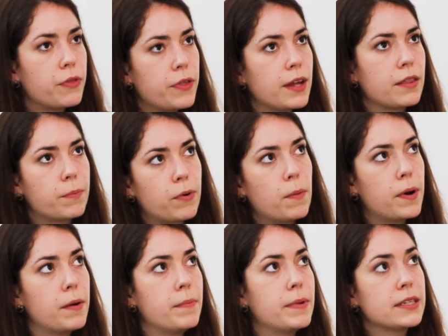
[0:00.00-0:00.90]
think the
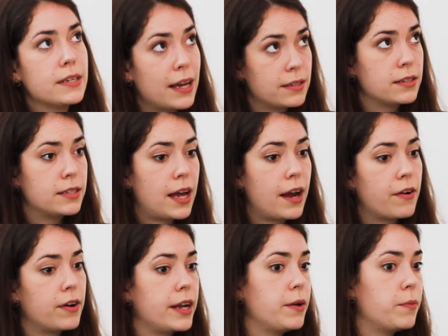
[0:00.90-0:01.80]
problem is
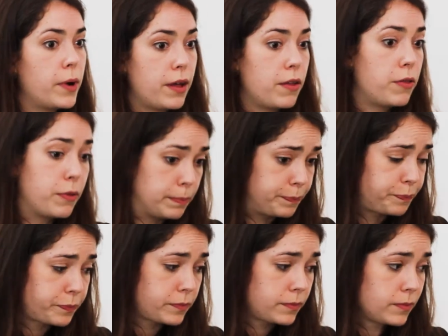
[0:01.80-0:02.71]
necessarily with
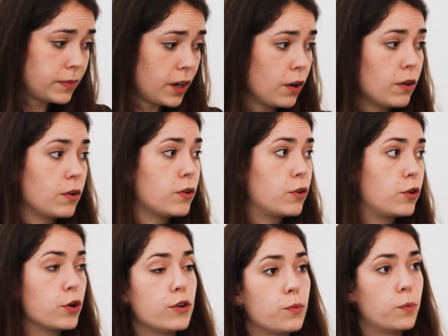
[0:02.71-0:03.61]

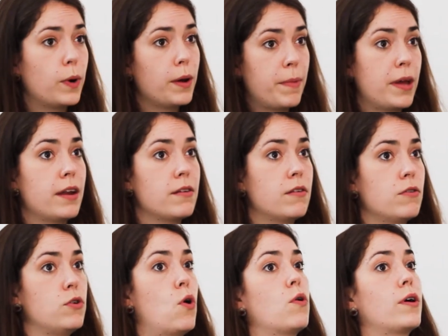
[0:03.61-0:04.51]
good women
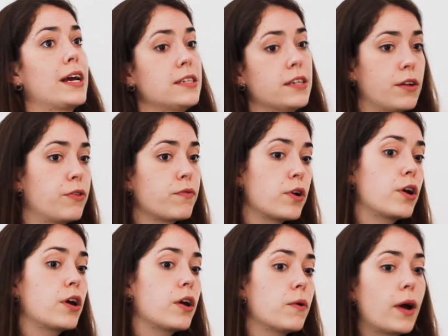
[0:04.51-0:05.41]
not getting
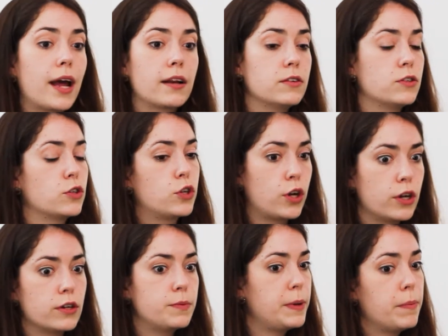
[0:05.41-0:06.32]
through and
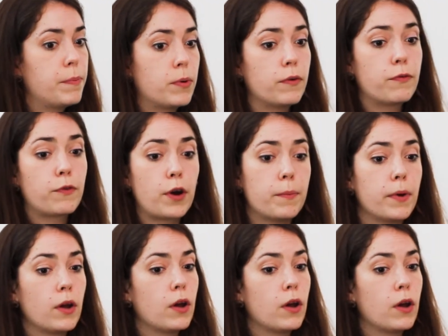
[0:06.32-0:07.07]
good people from